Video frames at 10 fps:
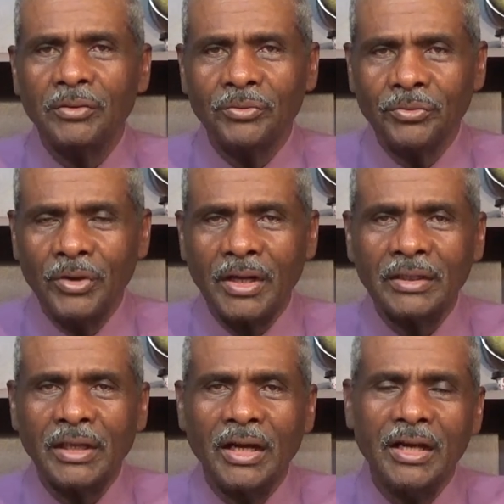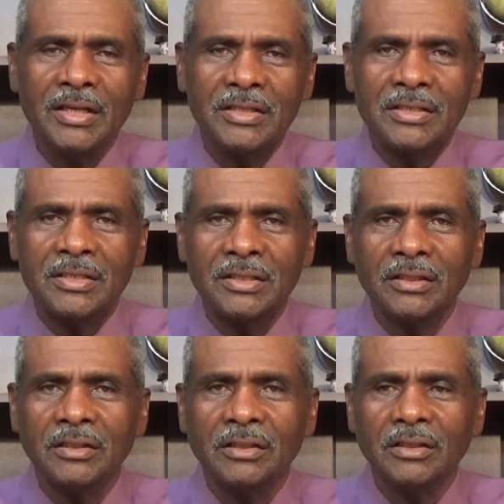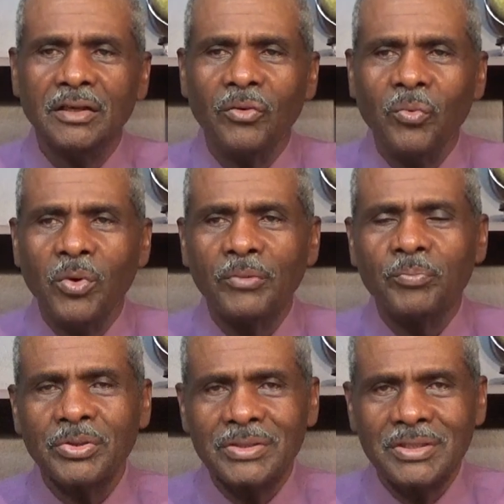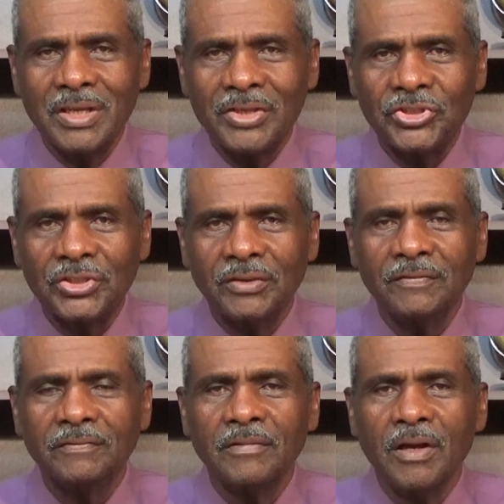recognize what possession